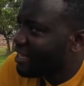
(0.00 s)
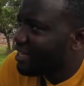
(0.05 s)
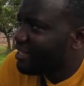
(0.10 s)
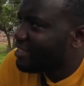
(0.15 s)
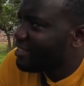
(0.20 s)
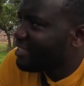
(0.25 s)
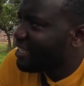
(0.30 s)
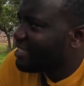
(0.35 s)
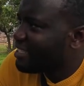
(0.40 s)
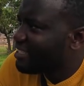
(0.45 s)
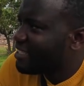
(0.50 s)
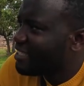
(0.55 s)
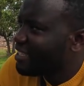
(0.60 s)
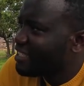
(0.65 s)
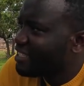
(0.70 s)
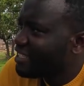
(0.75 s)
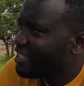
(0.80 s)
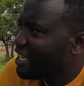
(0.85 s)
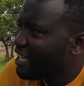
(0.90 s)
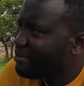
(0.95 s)
Uh, just the
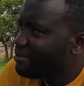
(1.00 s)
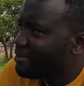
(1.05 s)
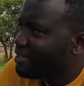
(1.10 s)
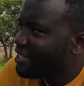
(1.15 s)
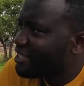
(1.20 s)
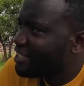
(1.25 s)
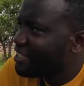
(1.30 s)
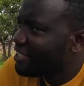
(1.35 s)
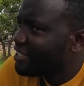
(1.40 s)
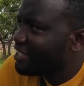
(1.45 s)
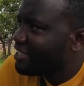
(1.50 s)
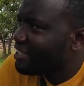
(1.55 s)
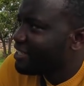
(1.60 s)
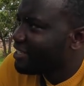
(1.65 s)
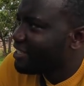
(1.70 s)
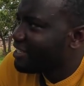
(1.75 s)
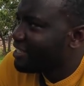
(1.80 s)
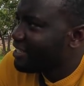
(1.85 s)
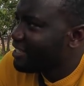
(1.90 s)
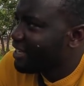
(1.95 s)
stripes. Yes,
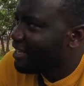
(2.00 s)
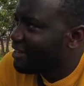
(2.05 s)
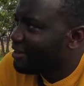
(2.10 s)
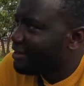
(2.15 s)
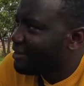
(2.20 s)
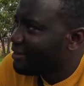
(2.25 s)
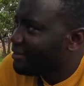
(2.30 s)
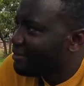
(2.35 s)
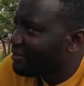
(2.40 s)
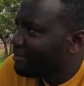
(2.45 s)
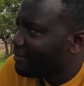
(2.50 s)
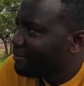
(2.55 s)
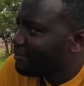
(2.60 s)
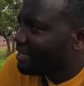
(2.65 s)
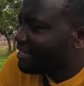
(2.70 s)
it's yeah. just the stripes.